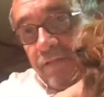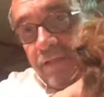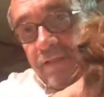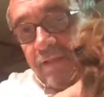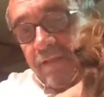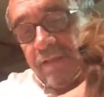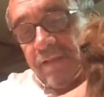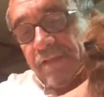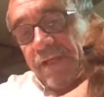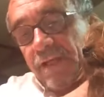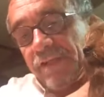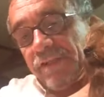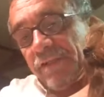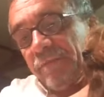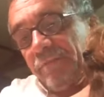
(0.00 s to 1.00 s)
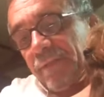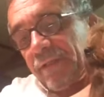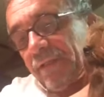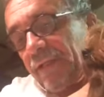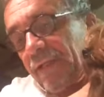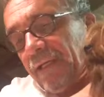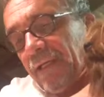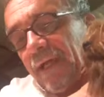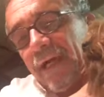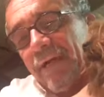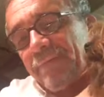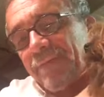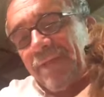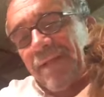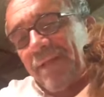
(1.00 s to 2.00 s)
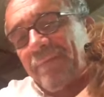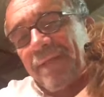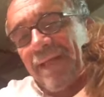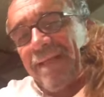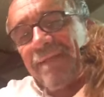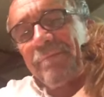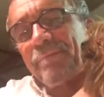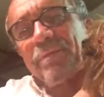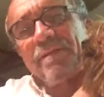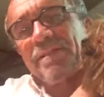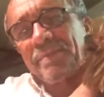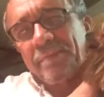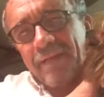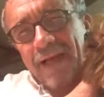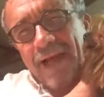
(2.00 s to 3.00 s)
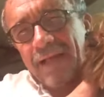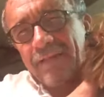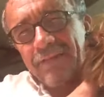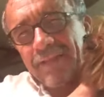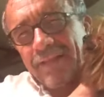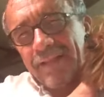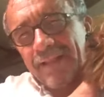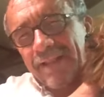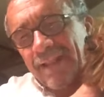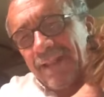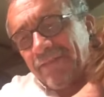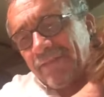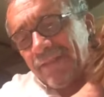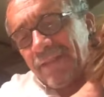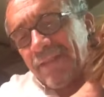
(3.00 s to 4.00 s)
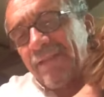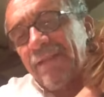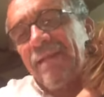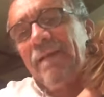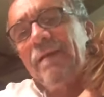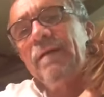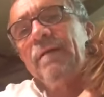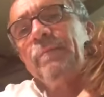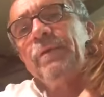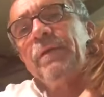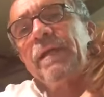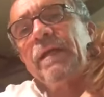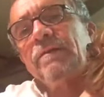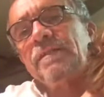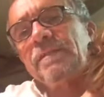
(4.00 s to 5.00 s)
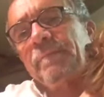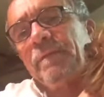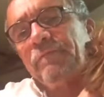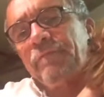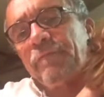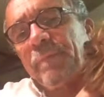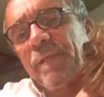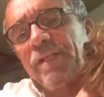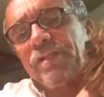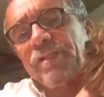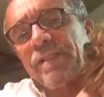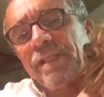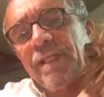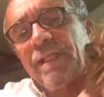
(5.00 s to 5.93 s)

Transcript: lead the discussion, but I'm not a principal actor in this. I'm just putting out some information. Ted